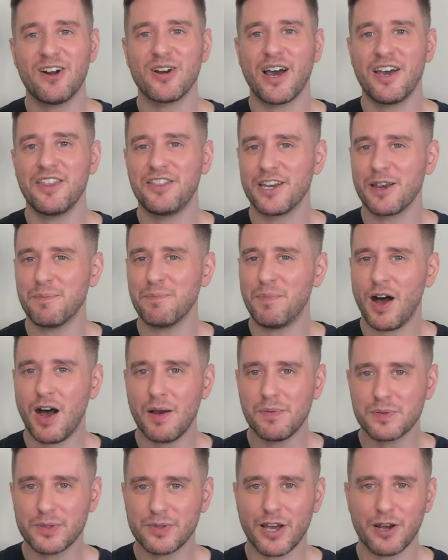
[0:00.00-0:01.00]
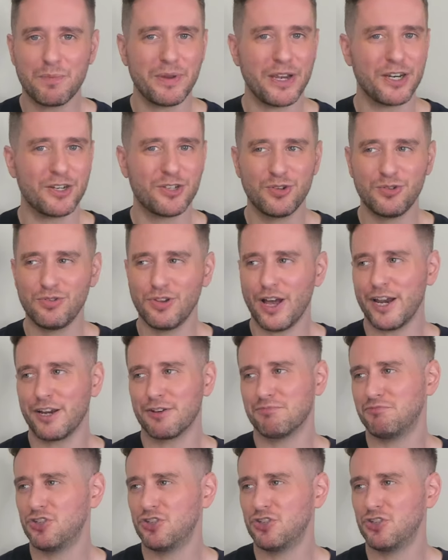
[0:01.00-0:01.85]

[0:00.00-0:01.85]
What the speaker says: I think it pops without being too like